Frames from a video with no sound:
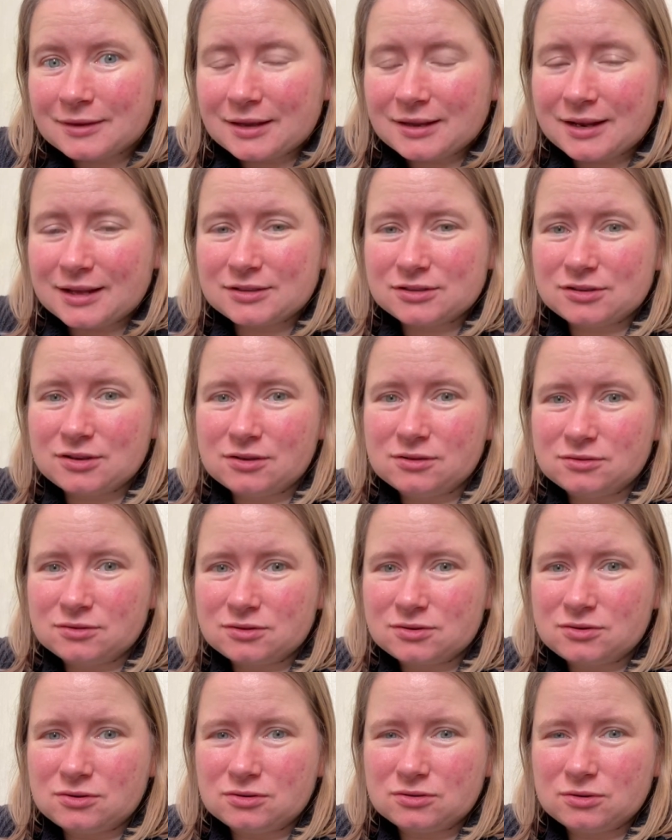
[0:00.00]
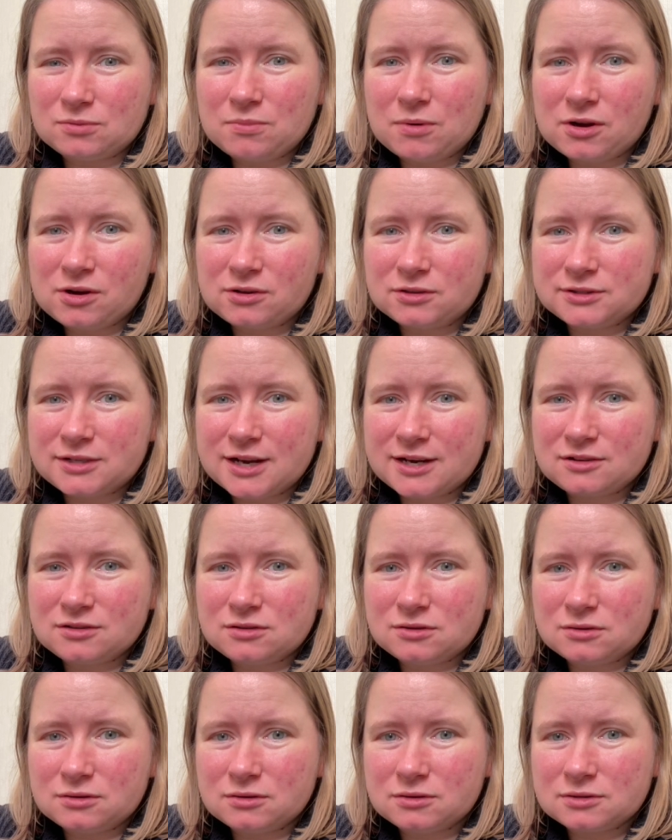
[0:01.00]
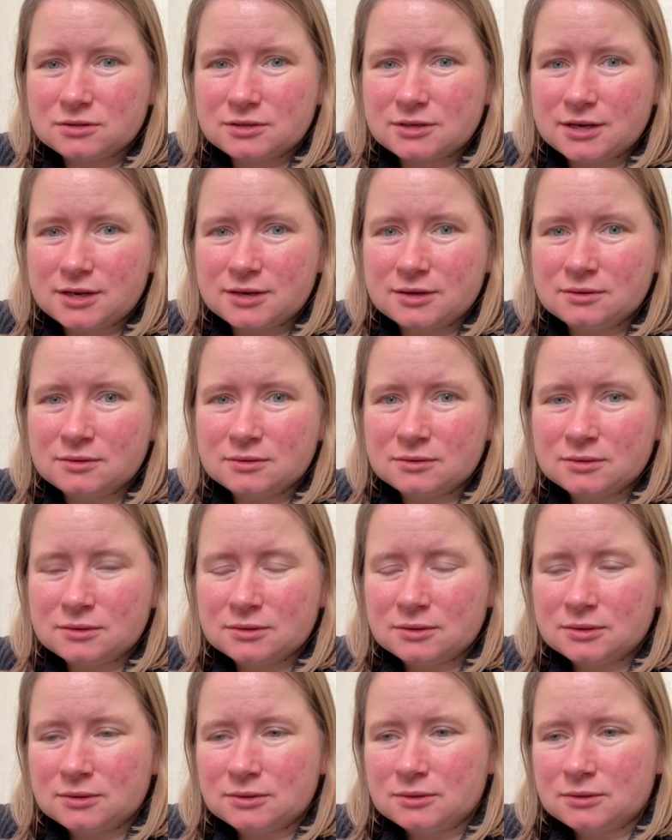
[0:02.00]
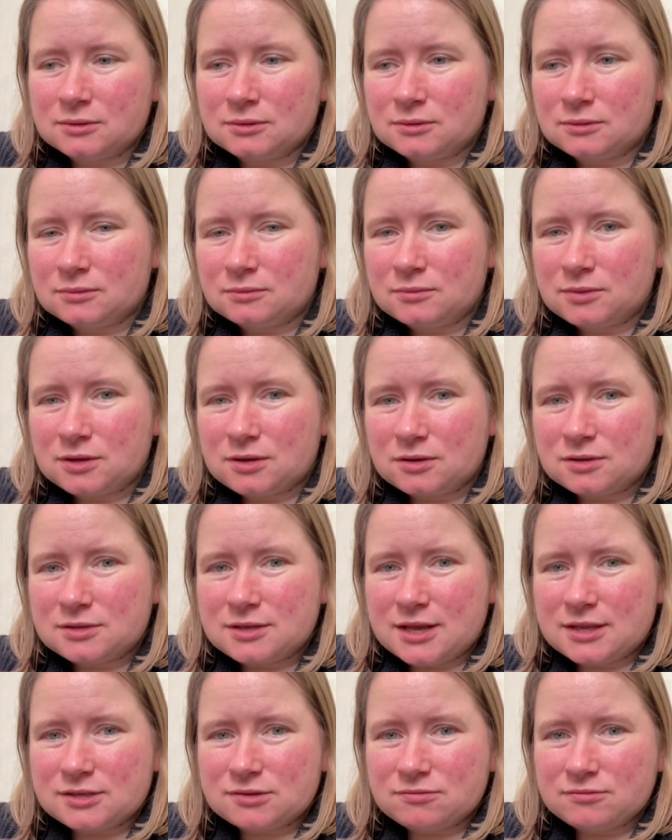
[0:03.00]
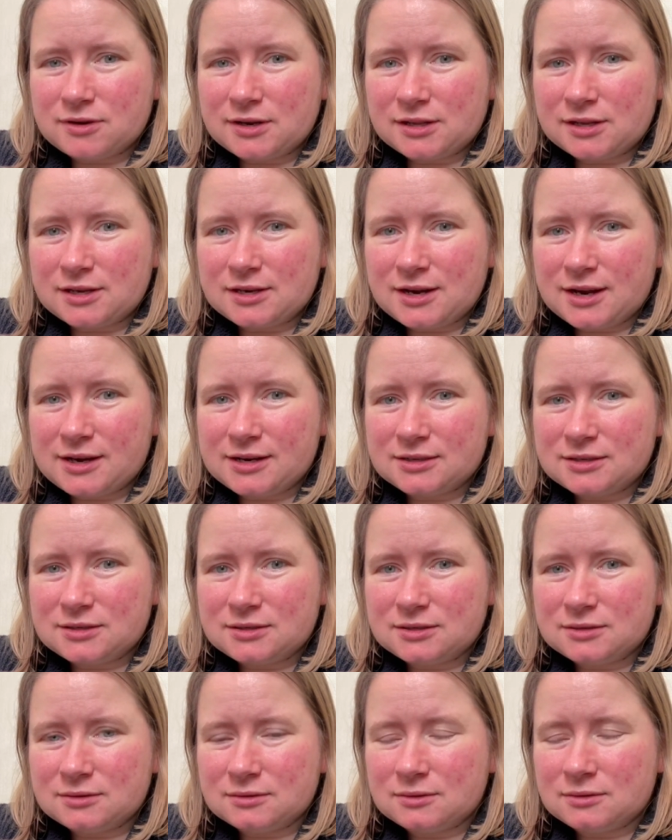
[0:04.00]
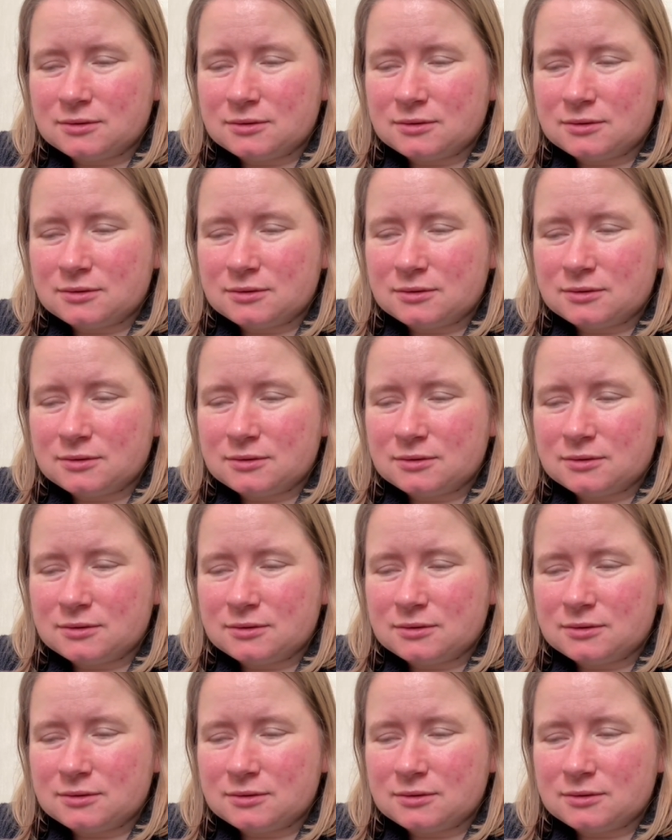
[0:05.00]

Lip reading: That sounds good, a boiled egg toaster. Because that's really nice.